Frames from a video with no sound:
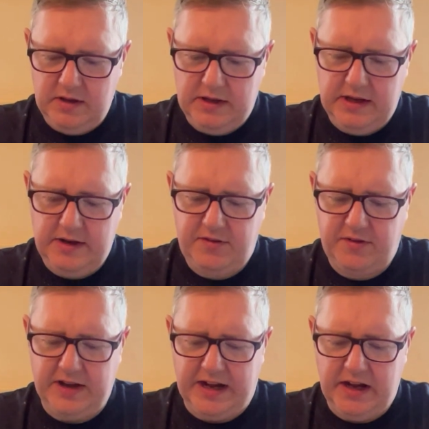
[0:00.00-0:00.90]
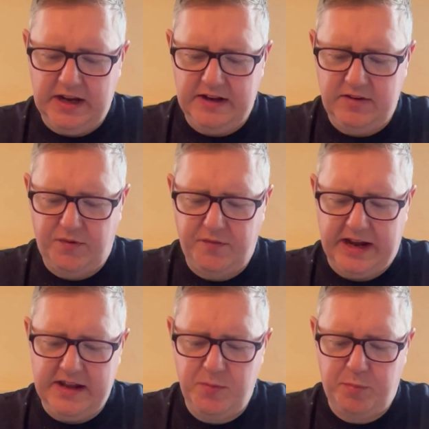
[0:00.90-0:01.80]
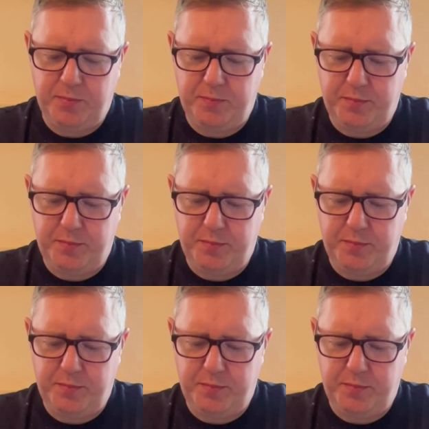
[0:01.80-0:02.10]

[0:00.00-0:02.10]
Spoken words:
It is faith